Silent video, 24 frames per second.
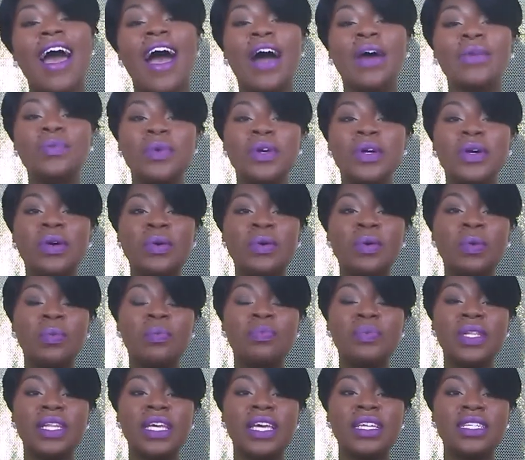I will
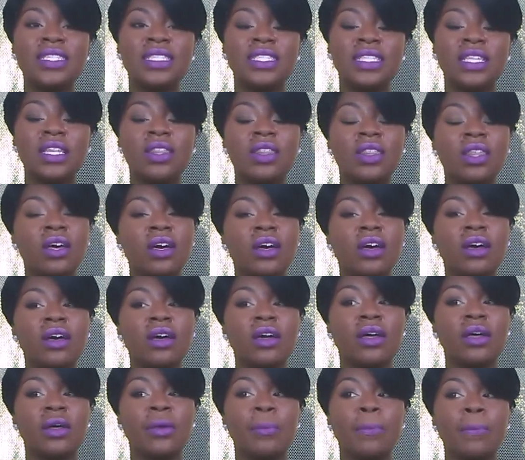place
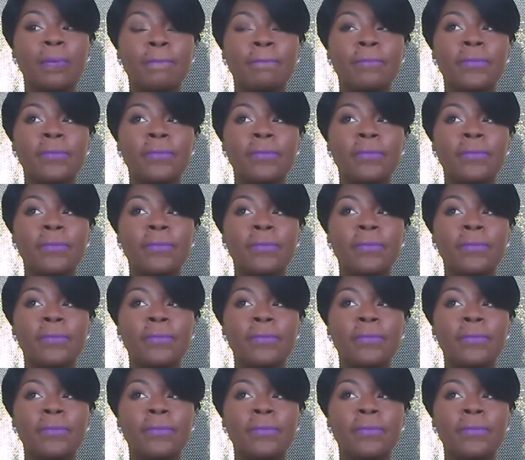the